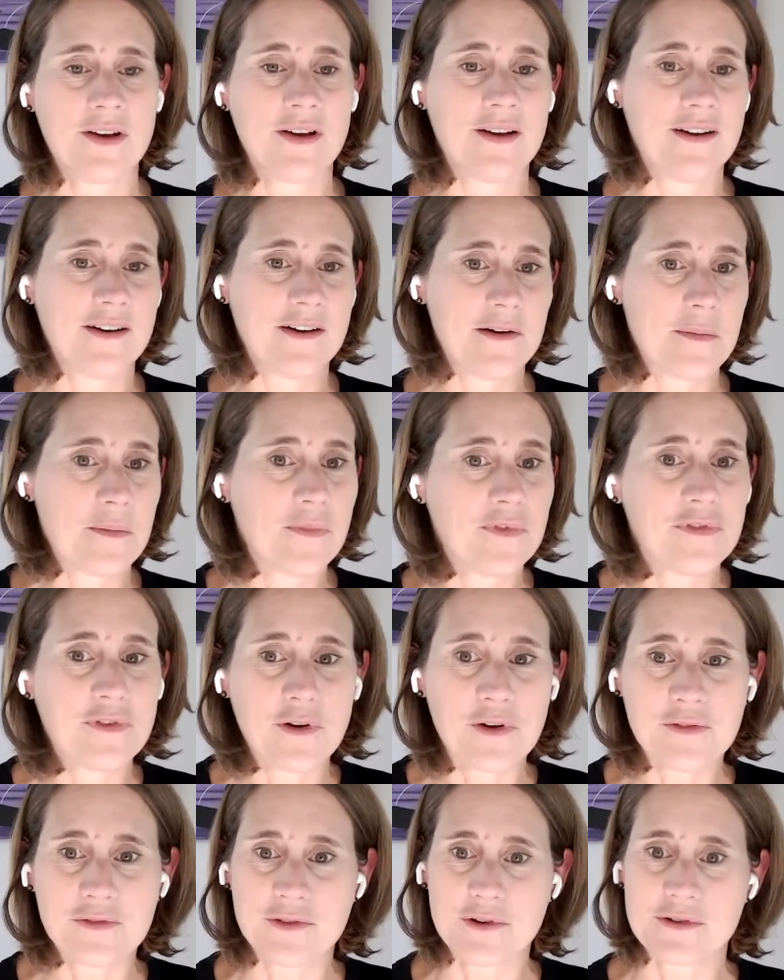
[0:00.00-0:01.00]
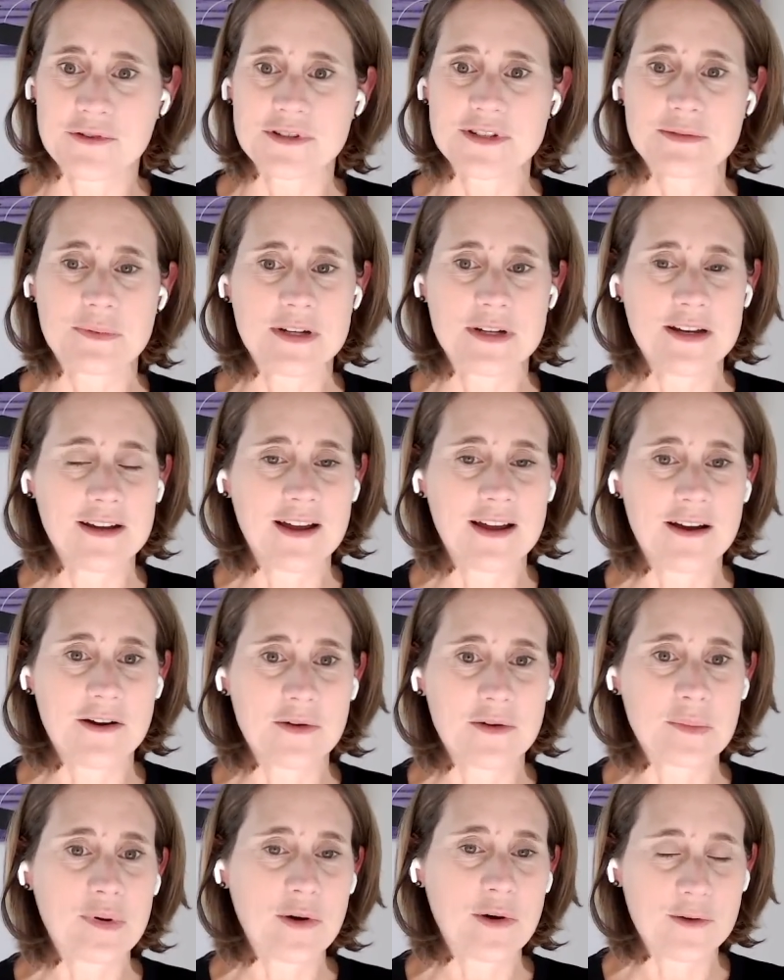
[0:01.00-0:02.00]
Volvo spinning
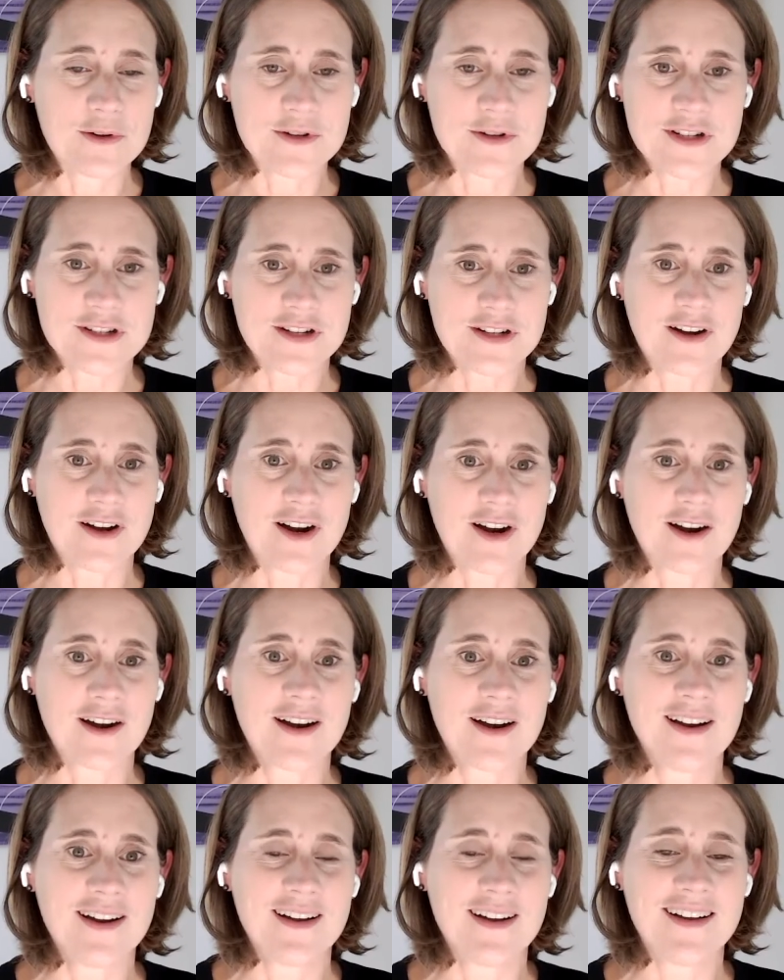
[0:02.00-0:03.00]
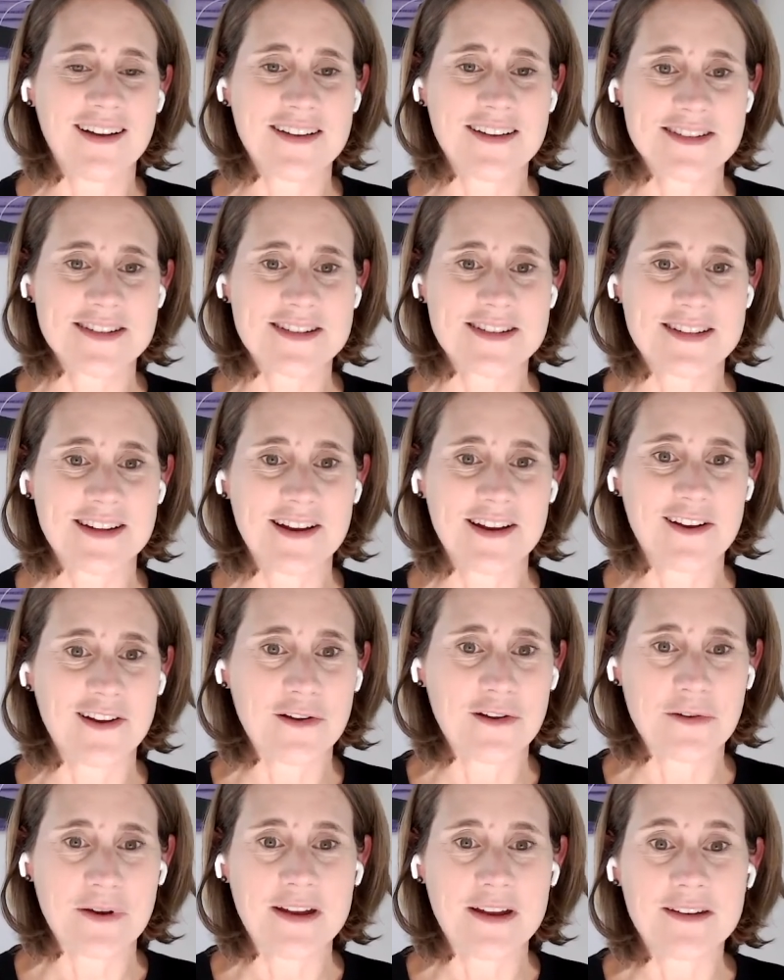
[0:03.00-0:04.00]
out Polestar as a
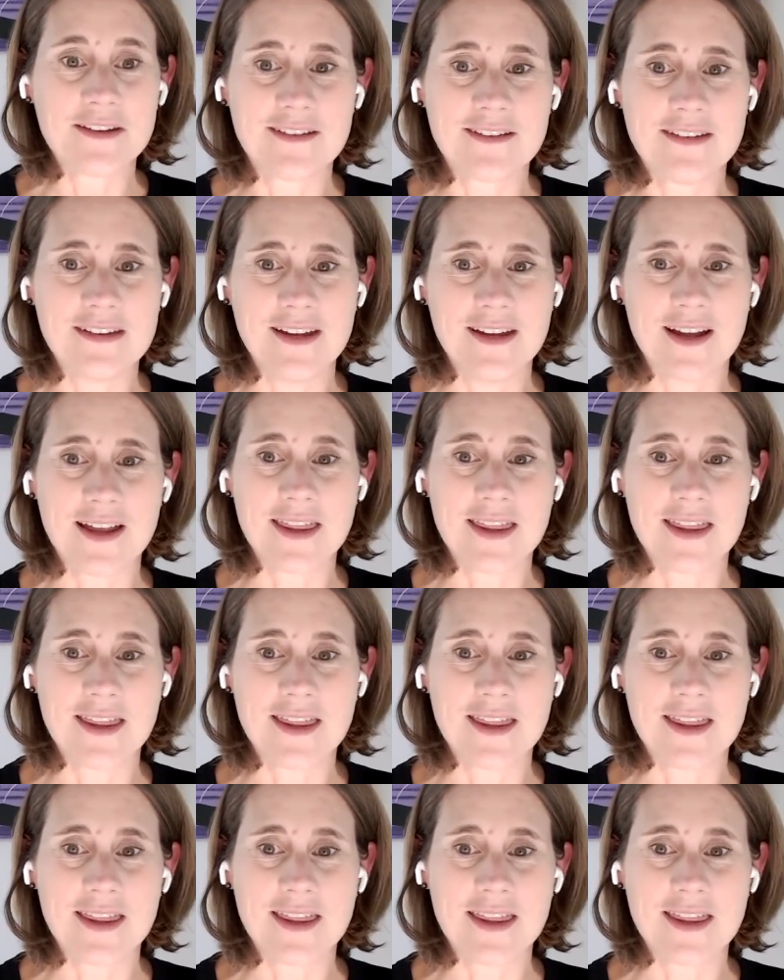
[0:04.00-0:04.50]
standalone entity.